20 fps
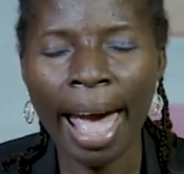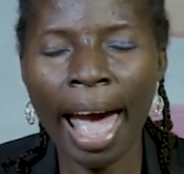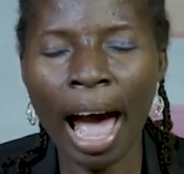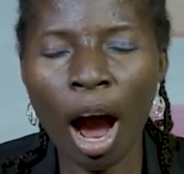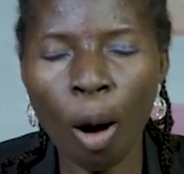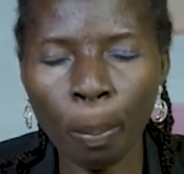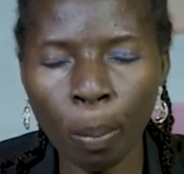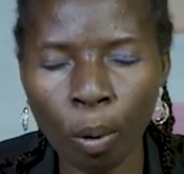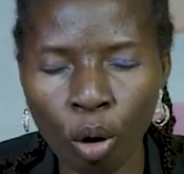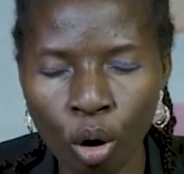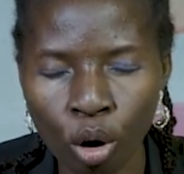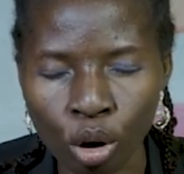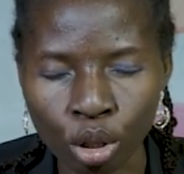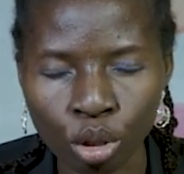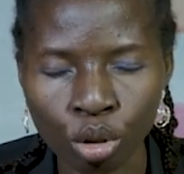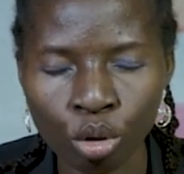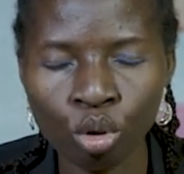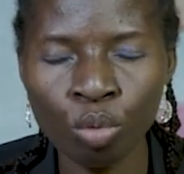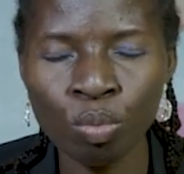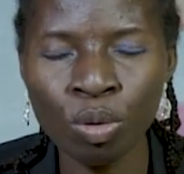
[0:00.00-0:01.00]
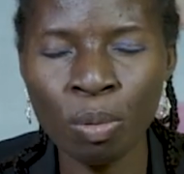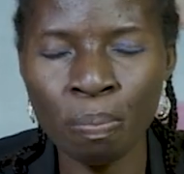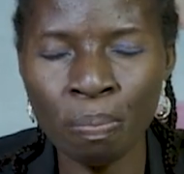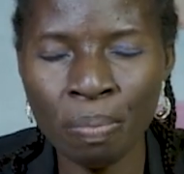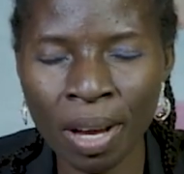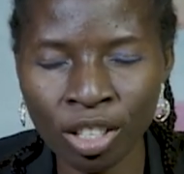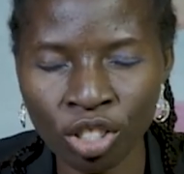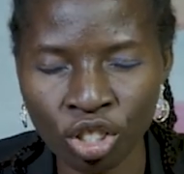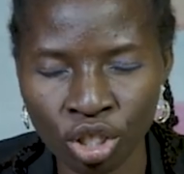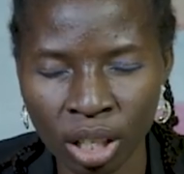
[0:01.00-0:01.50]
Help us to be
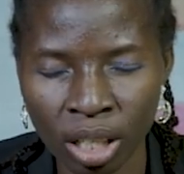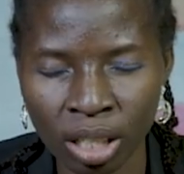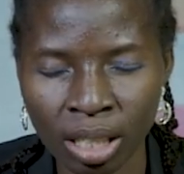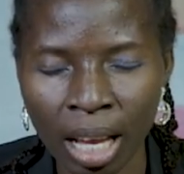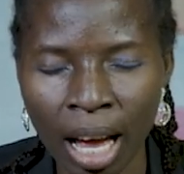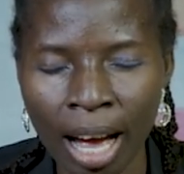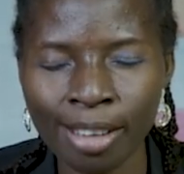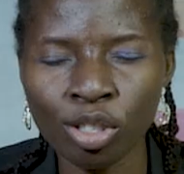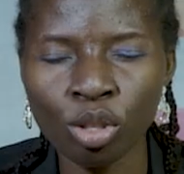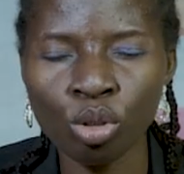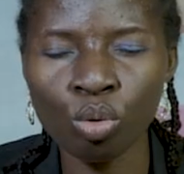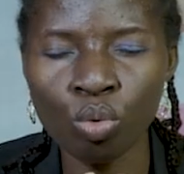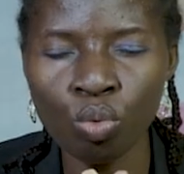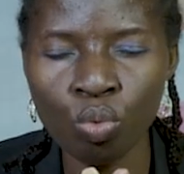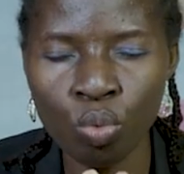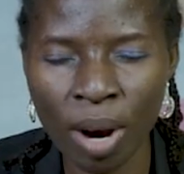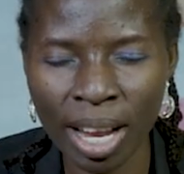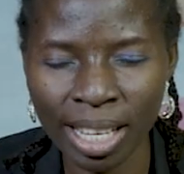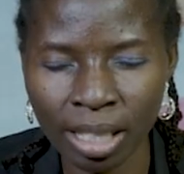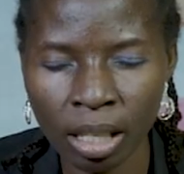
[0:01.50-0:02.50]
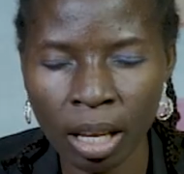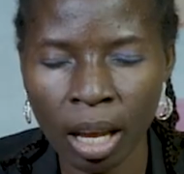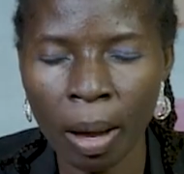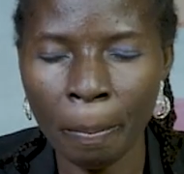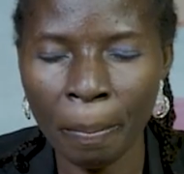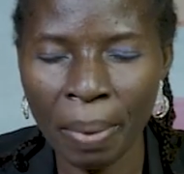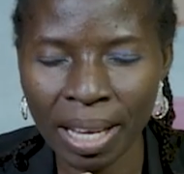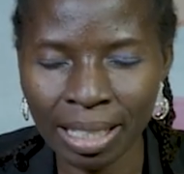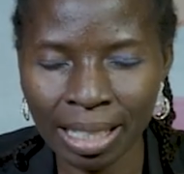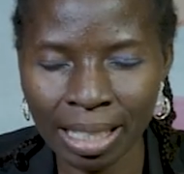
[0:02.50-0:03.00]
patient and to wait
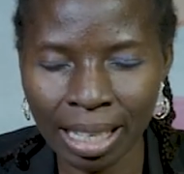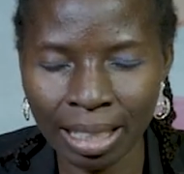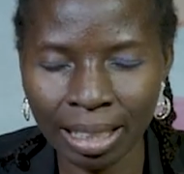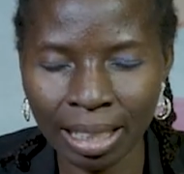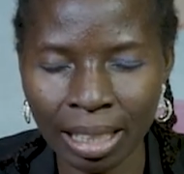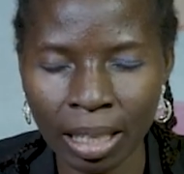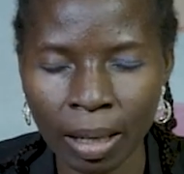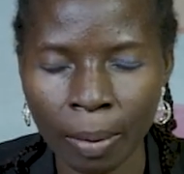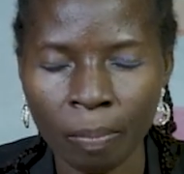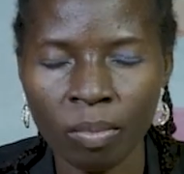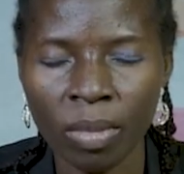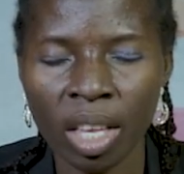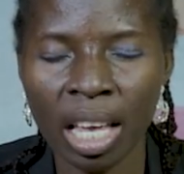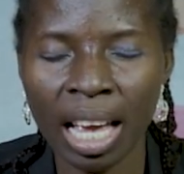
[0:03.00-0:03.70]
patiently